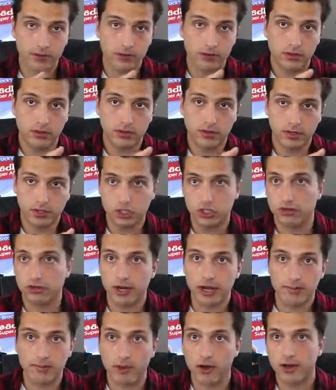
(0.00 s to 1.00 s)
the
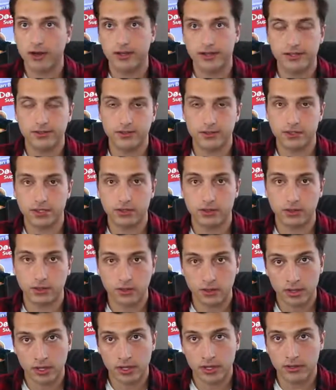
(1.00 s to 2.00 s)
extreme marketing
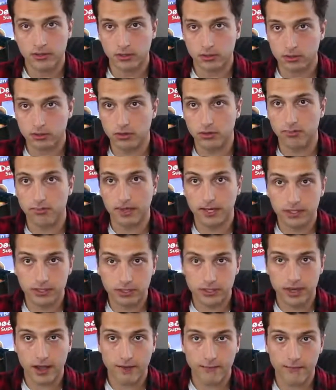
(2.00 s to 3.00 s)
skill to do the big
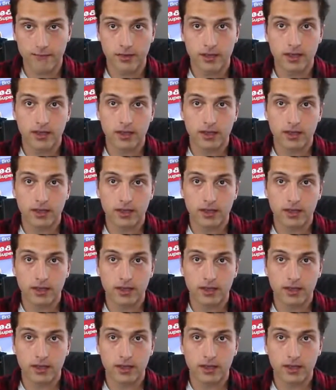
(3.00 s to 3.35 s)
stuff,